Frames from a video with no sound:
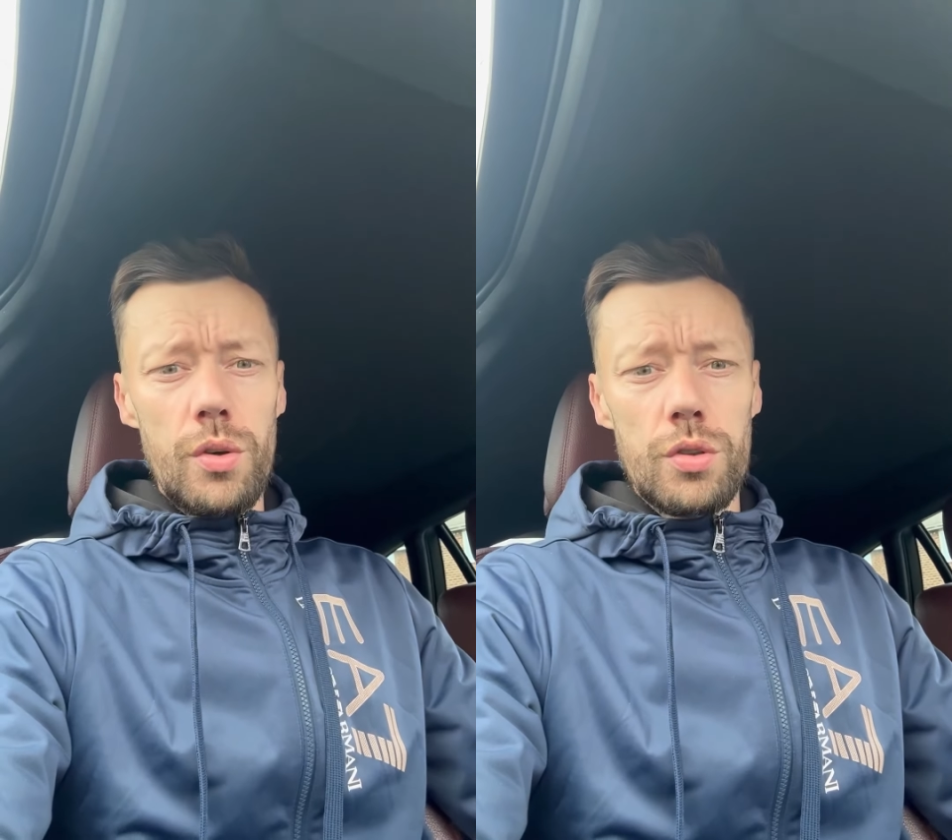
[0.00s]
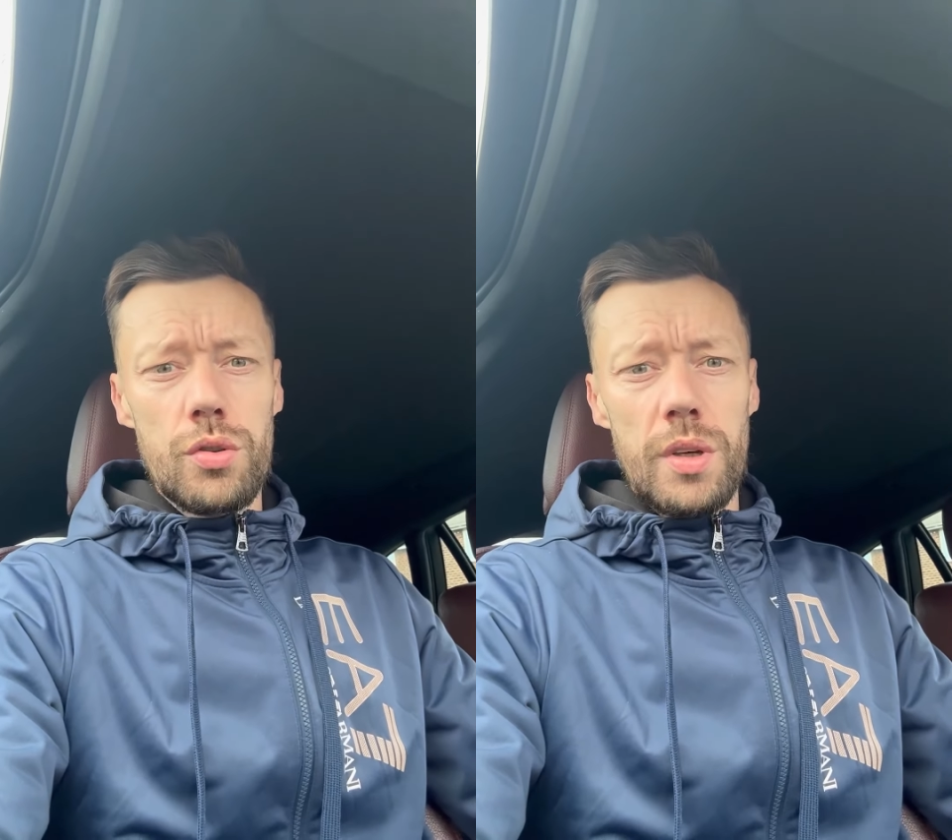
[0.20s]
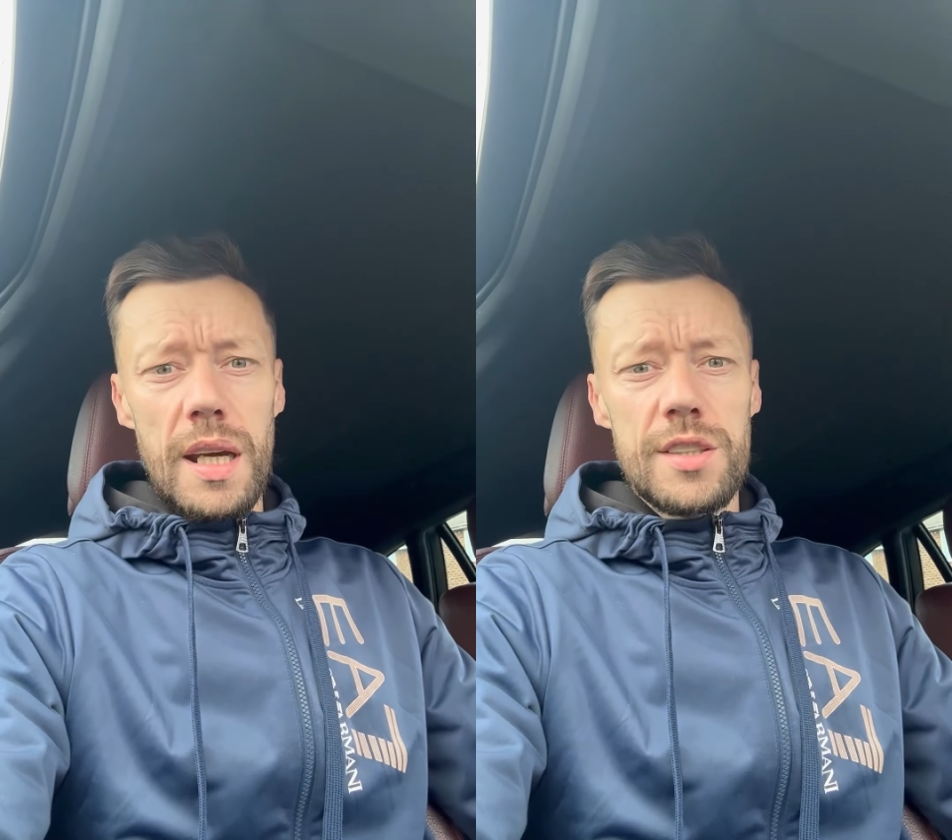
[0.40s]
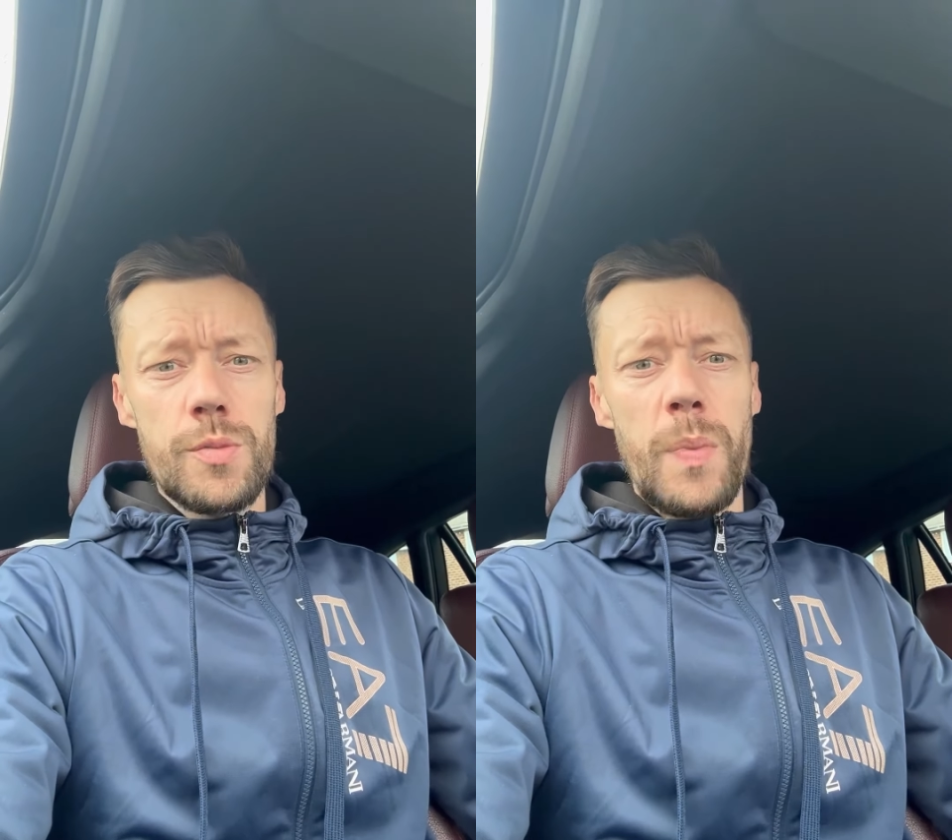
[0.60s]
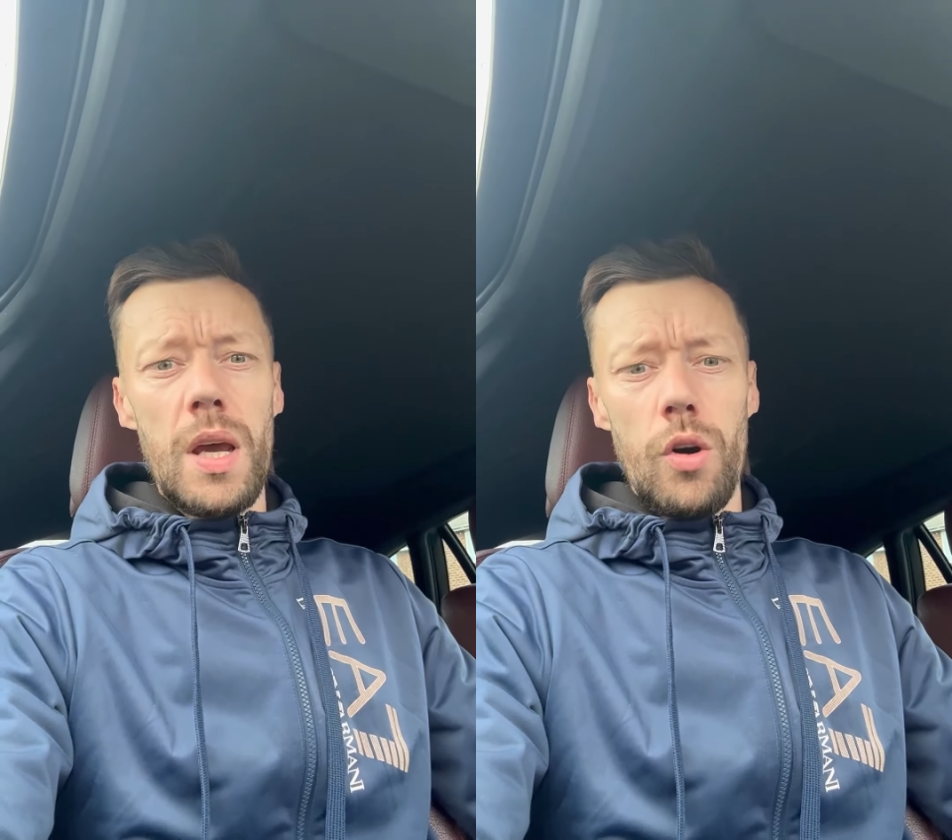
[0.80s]
knowing it's going to get
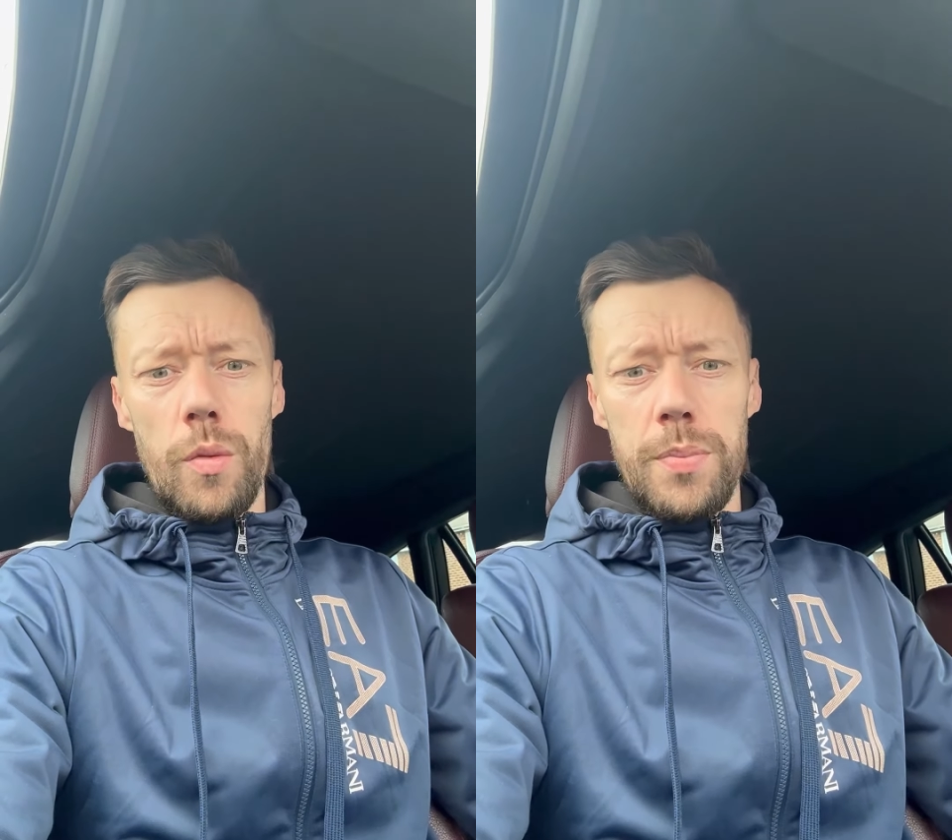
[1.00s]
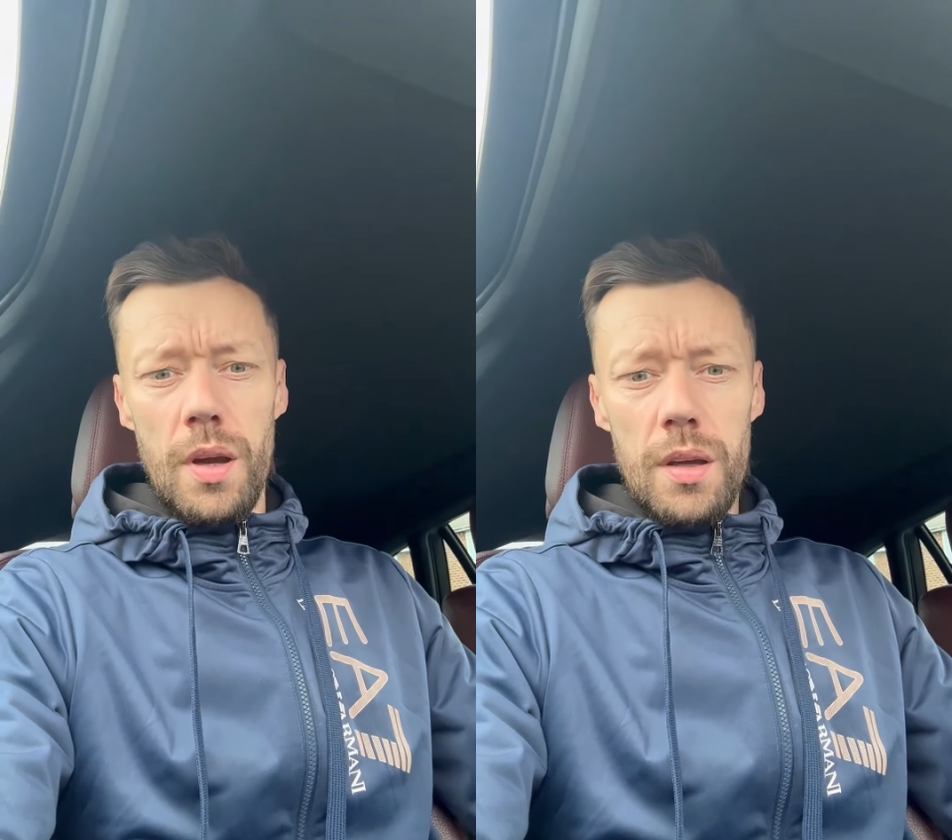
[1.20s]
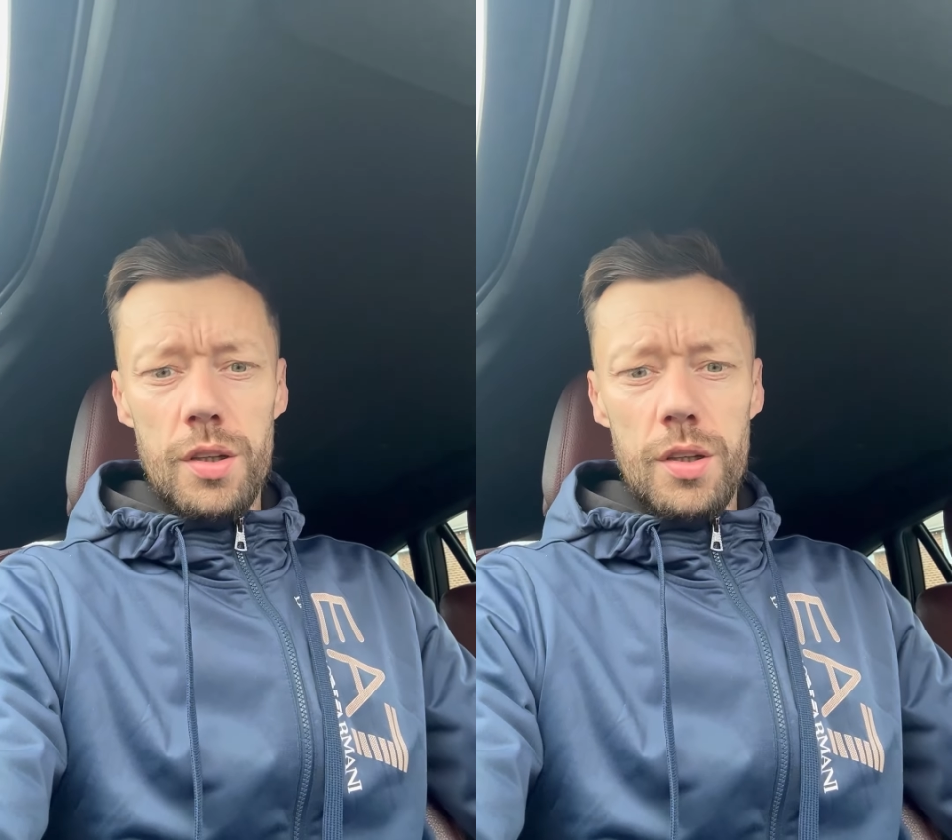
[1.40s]
split up